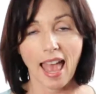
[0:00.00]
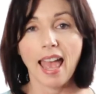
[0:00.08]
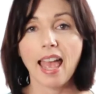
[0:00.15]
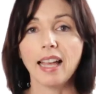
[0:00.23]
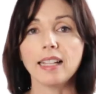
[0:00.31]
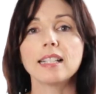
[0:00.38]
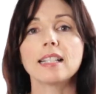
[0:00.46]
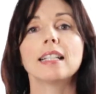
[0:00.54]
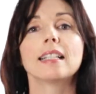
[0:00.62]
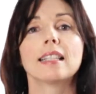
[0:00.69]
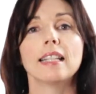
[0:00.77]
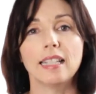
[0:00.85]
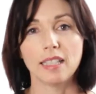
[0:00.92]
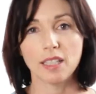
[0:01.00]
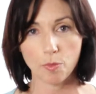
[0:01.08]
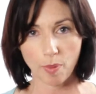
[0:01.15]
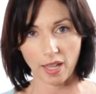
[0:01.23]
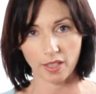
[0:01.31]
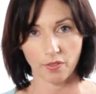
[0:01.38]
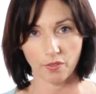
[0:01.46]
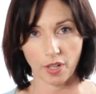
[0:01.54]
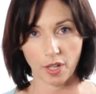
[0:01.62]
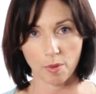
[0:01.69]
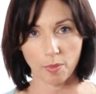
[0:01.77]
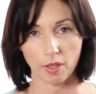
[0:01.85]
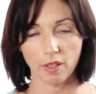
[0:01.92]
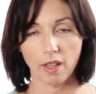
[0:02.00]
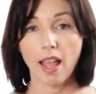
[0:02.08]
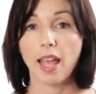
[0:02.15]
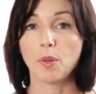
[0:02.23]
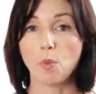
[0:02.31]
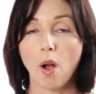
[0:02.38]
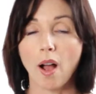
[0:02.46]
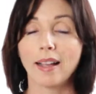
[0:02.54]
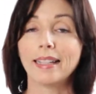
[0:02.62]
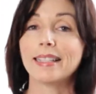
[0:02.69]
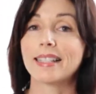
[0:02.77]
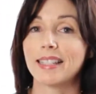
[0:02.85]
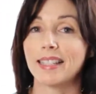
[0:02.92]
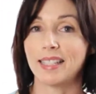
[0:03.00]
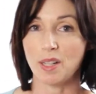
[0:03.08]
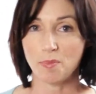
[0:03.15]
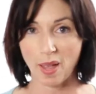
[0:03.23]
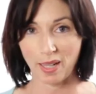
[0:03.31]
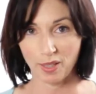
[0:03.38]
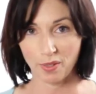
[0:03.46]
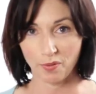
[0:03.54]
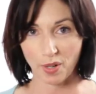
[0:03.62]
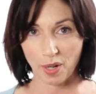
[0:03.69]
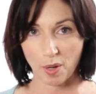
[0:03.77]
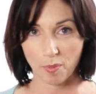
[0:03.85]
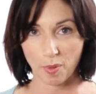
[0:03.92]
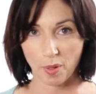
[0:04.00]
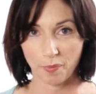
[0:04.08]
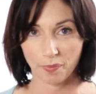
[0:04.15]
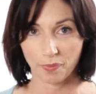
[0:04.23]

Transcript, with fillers: x is the independent variable and y is the dependent variable.